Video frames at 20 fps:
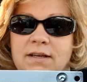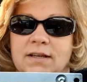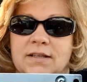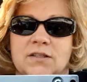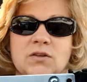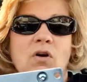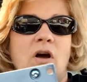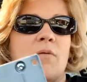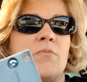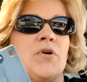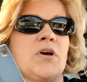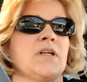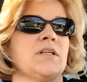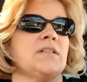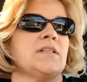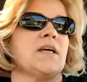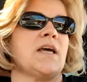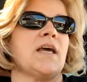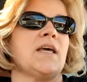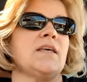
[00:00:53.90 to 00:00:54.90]
So I'm going to
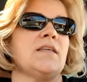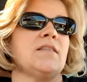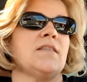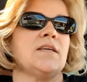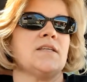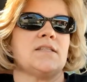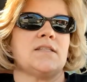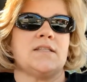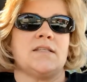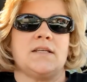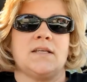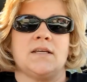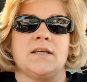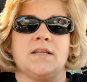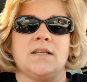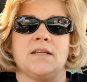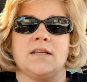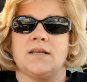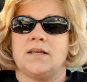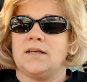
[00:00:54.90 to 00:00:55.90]
take this
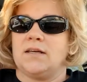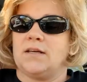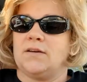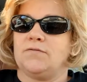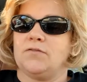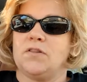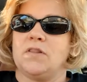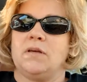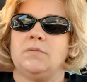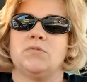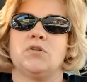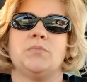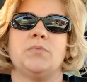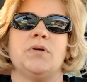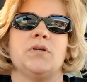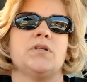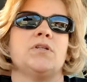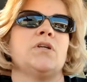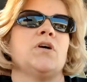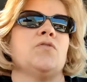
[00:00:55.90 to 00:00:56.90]
in for them to
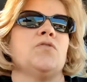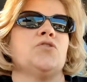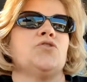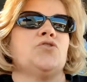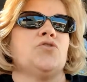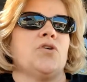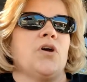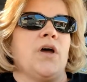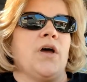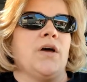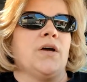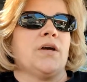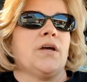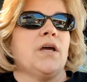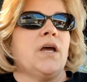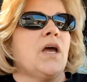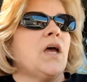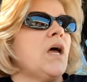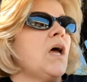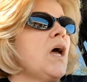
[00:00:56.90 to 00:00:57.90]
put it on the truck.
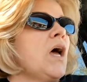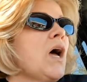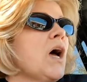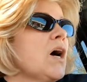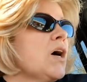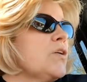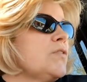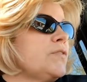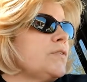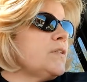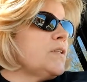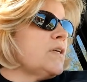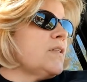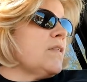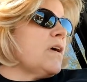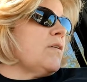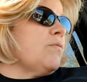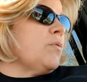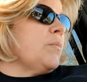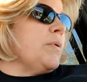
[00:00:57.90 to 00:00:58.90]
Hopefully
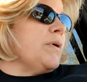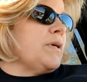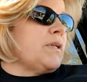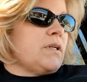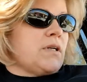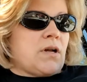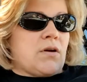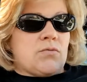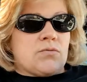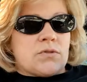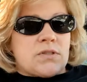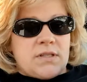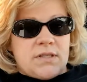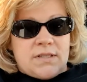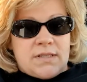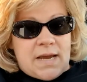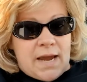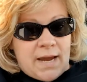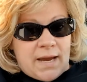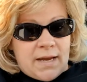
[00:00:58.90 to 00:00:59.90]
they will put it on
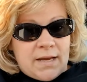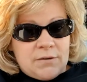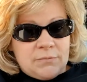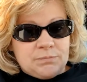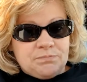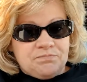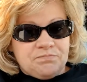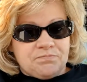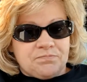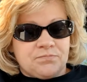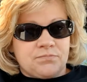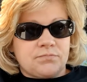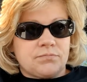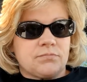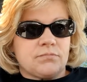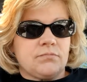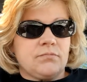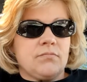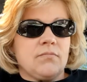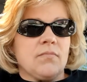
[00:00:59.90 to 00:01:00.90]
today.
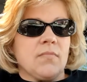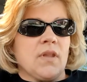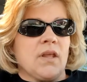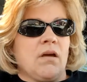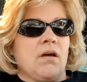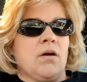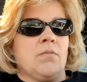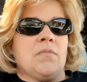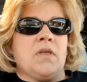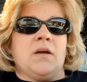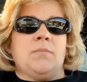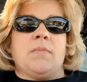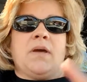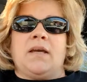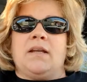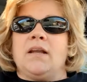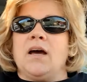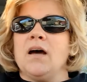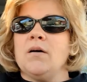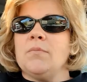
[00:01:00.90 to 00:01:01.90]
They may
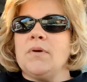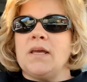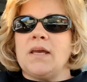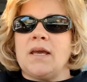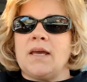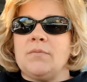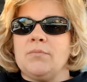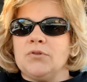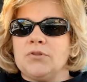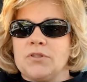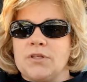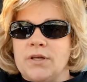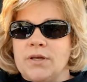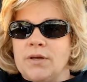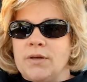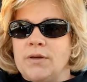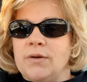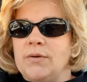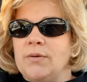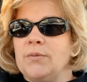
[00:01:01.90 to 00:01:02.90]
not be able
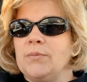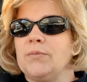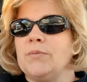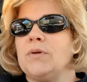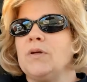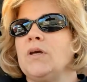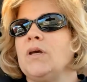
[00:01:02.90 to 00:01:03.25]
to.